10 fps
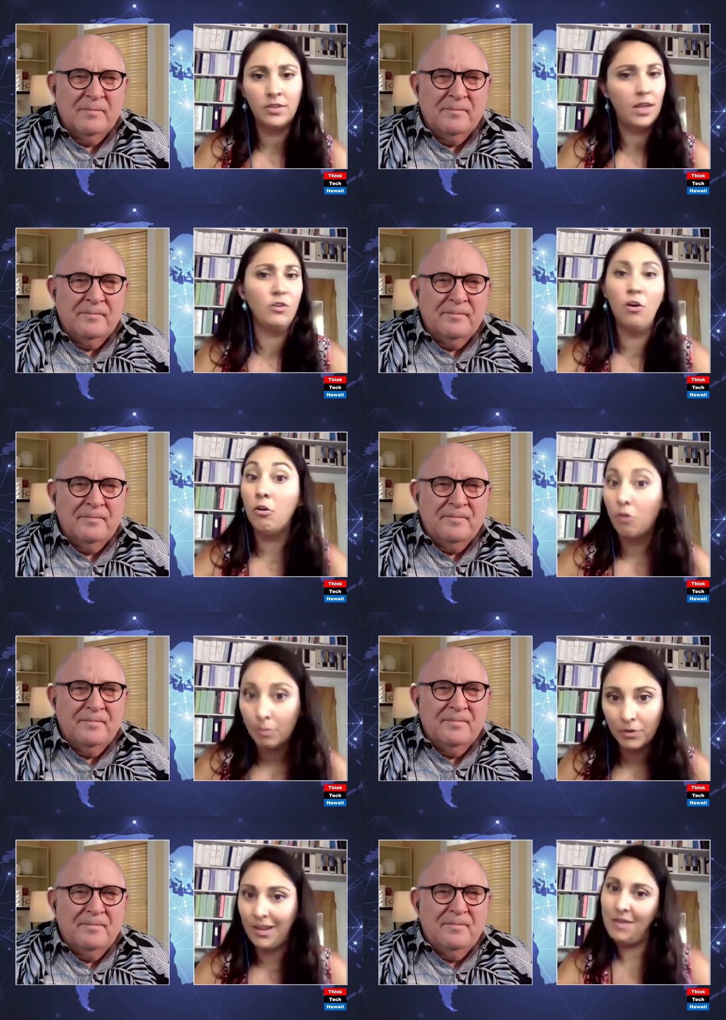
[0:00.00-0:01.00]
Speaker 1: said no
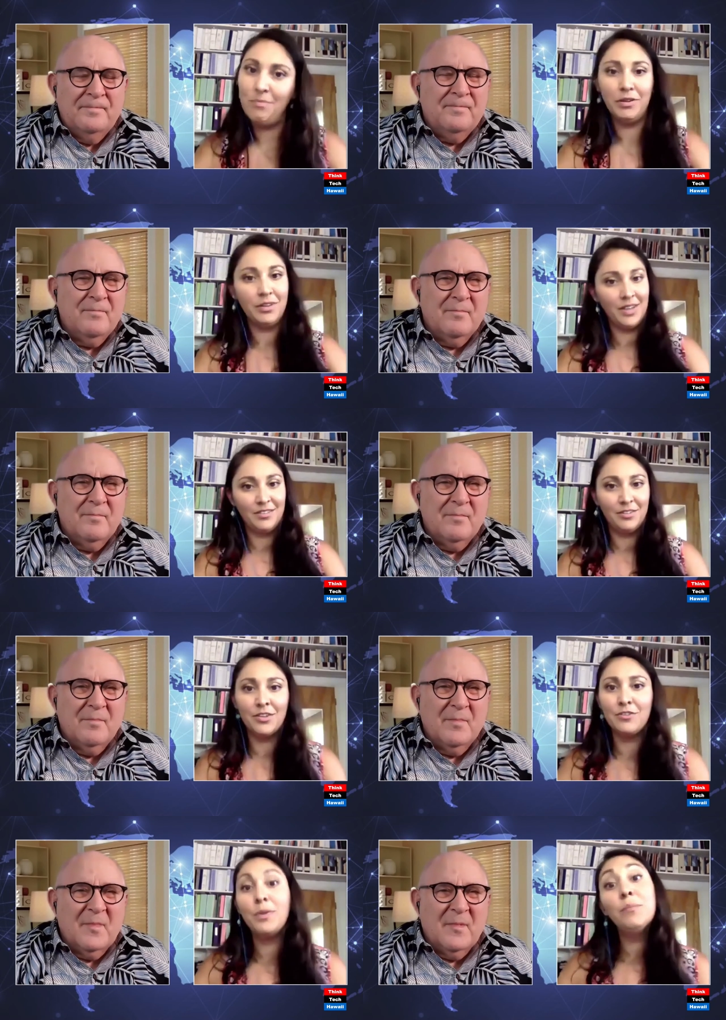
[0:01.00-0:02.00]
corporate liability. So
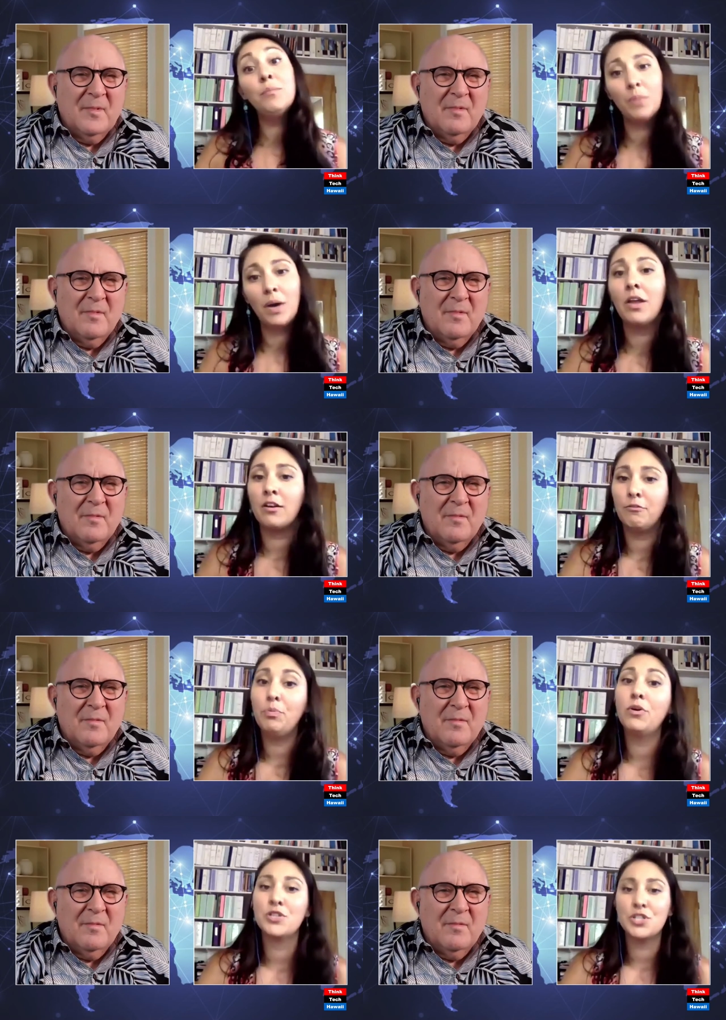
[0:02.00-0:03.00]
there's been a lot of
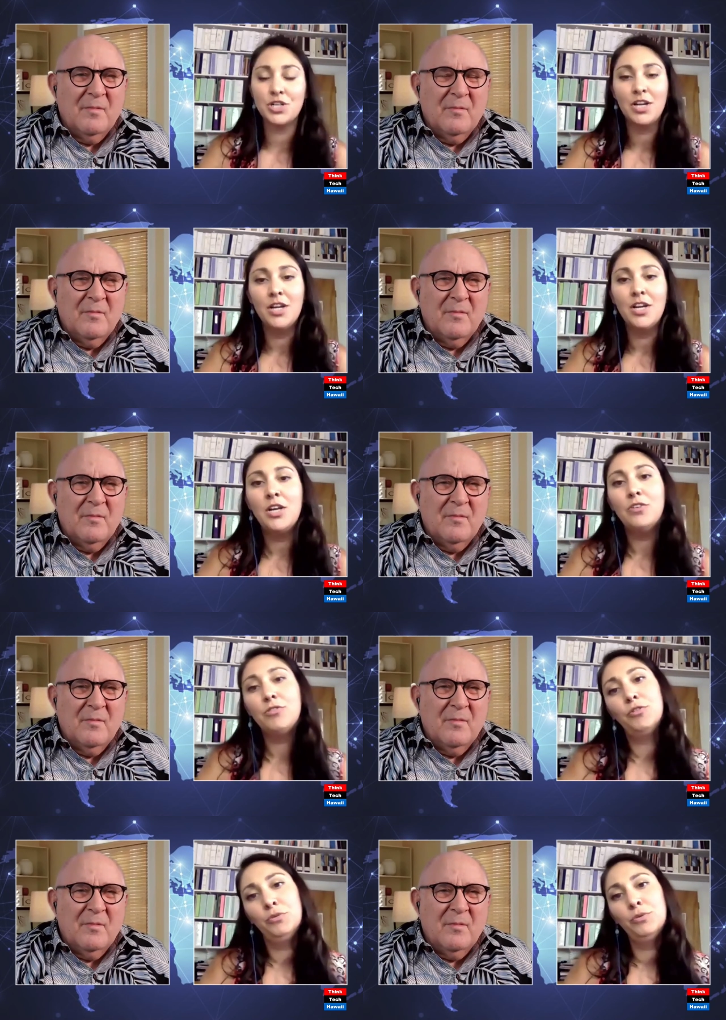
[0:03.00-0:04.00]
push
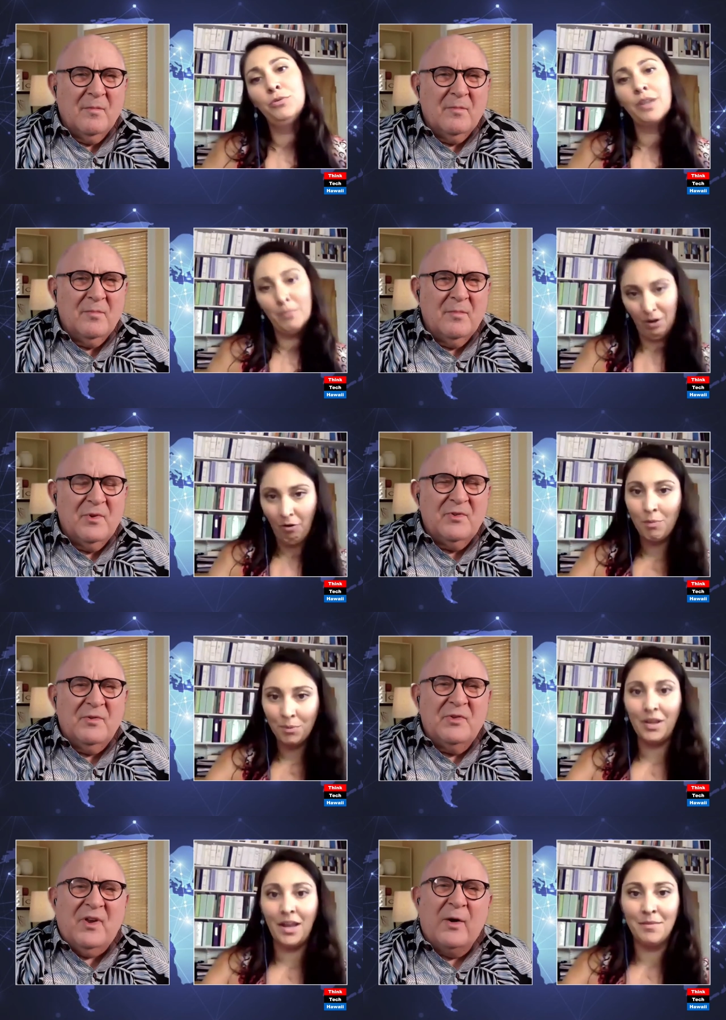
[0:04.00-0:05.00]
to limit
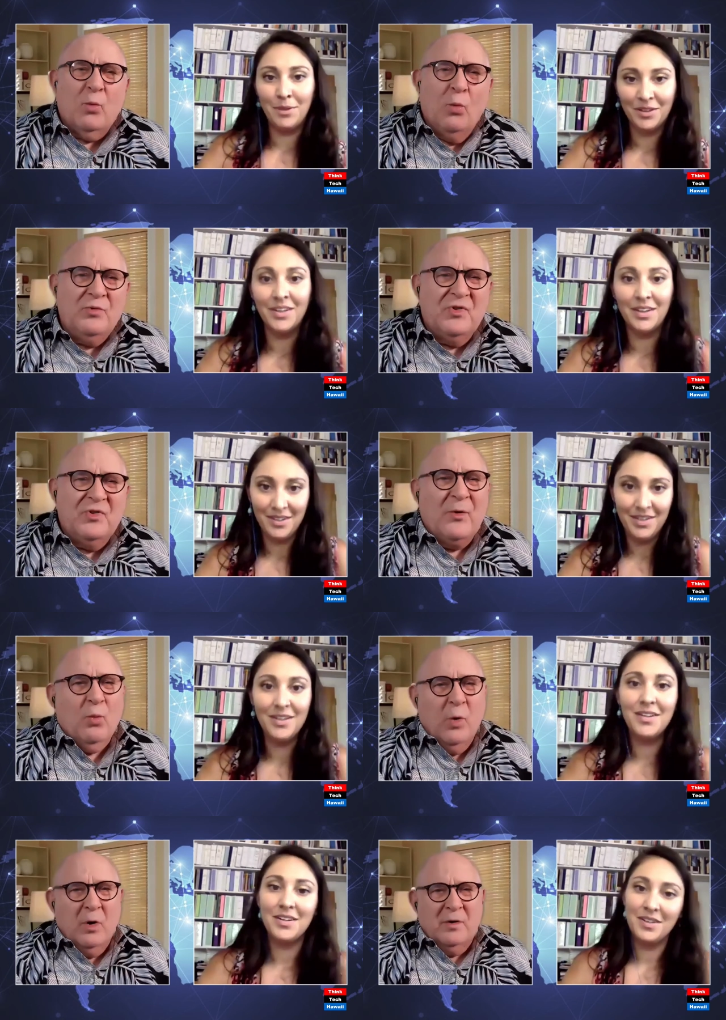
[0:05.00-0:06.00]
corporate does liability. That, does
Speaker 2: that
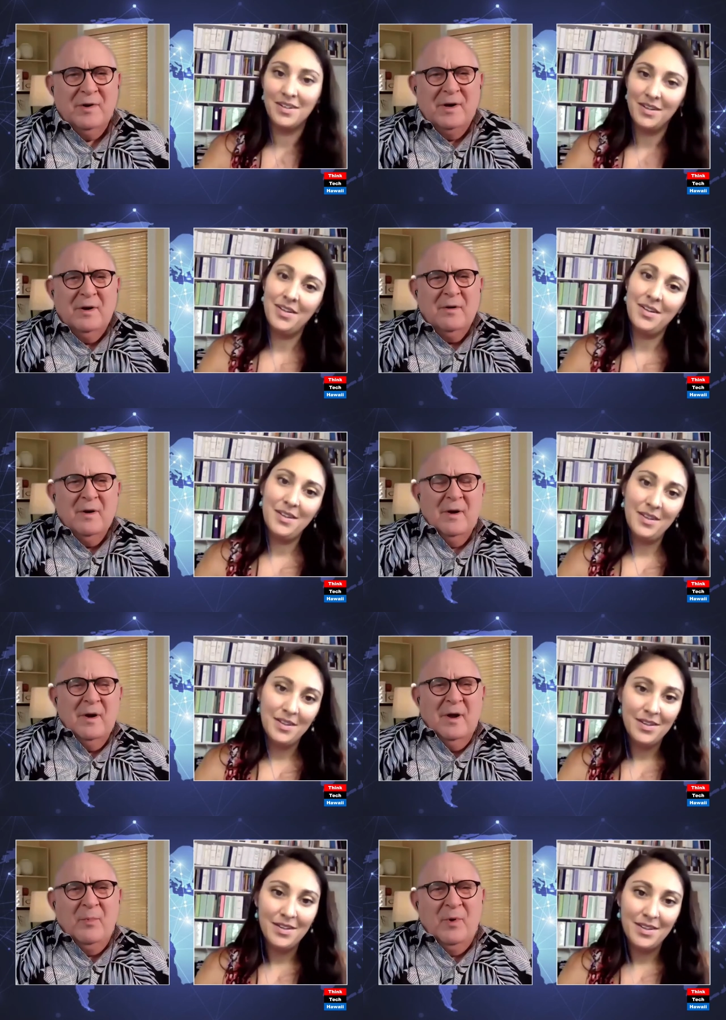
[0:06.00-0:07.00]
work, Nina?
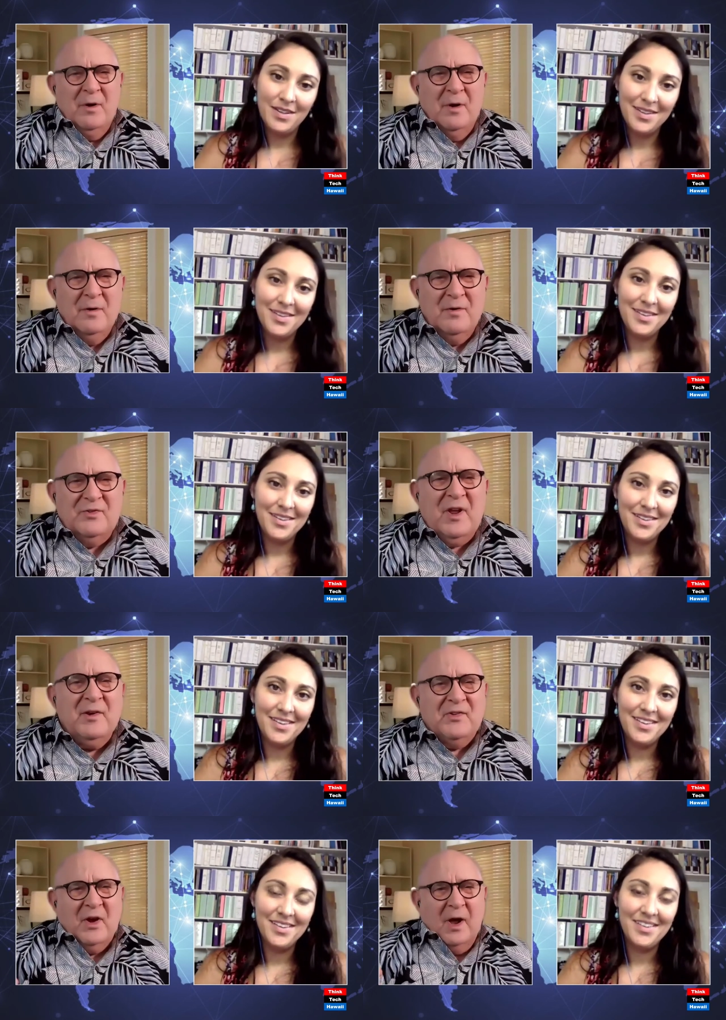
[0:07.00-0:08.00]
I mean, uh,
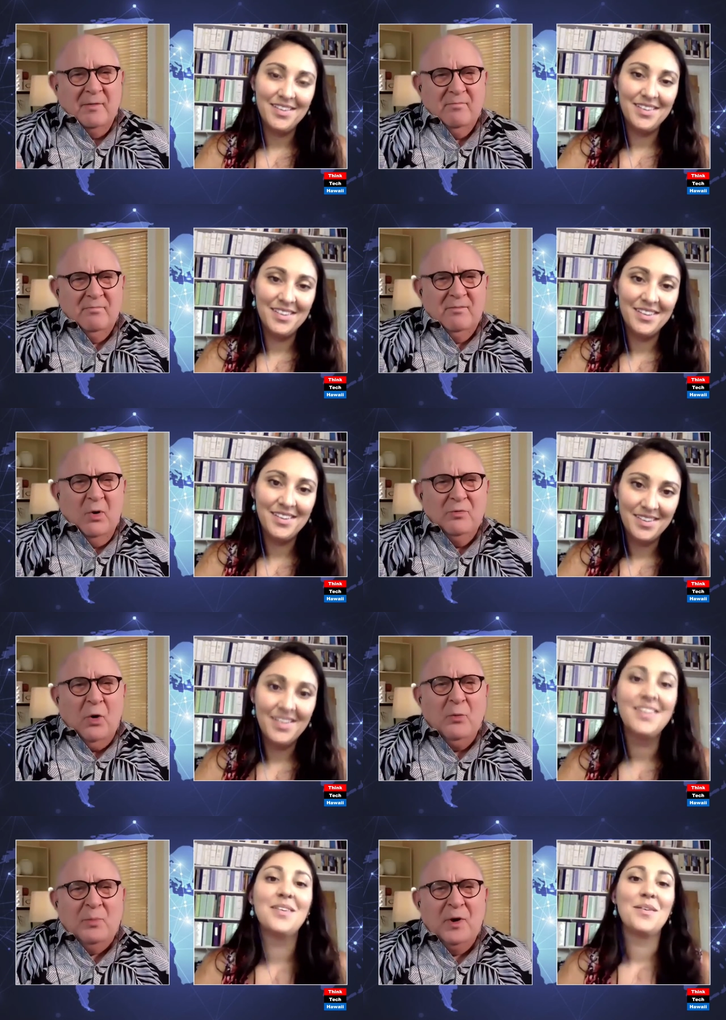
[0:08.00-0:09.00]
stand aside. Don't
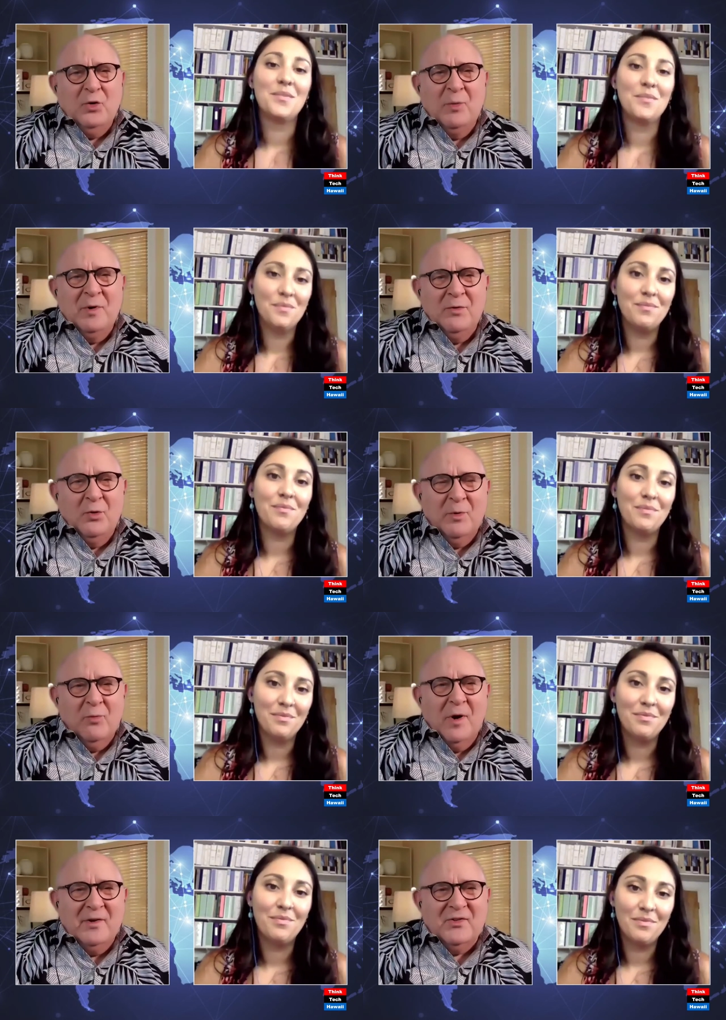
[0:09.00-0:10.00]
don't be a human human
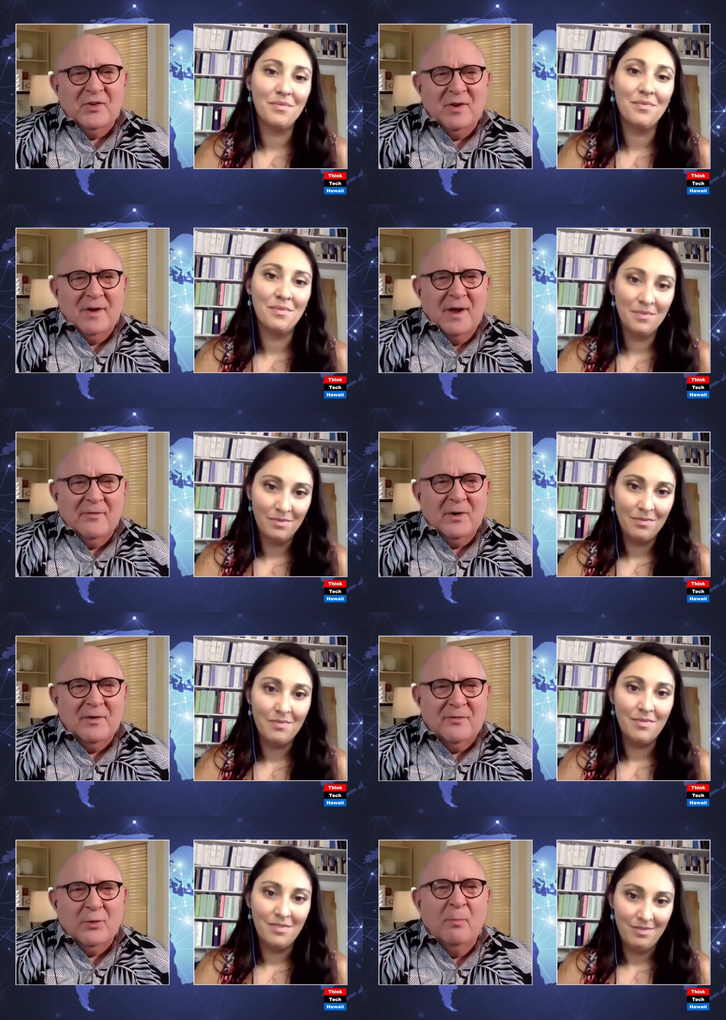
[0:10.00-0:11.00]
rights uh, advocate
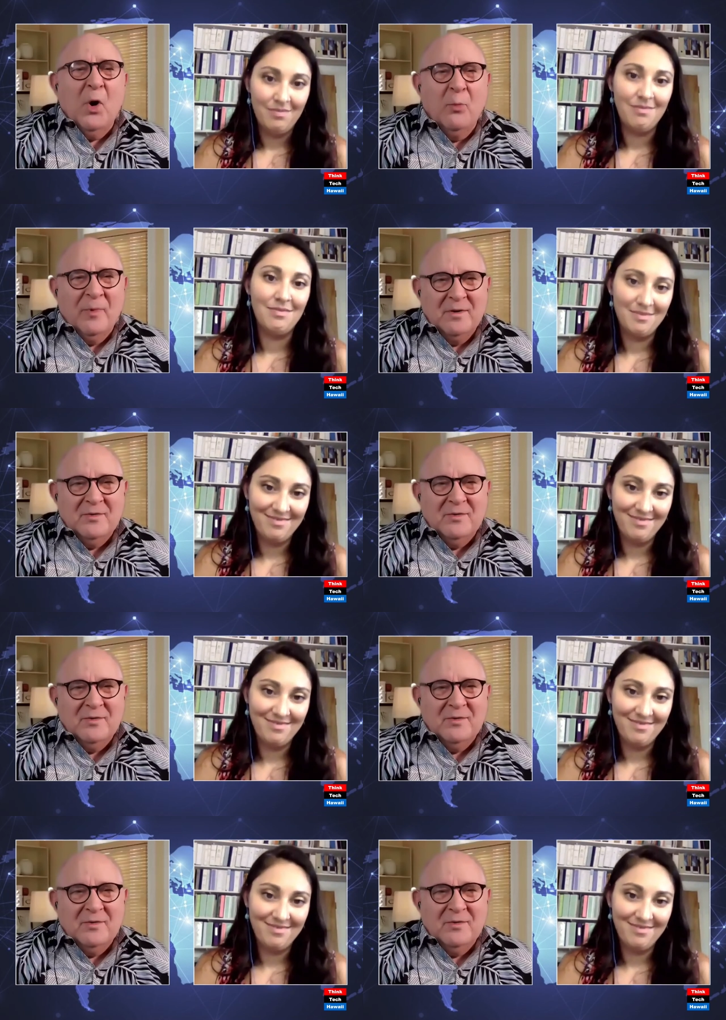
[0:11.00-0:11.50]
for a moment.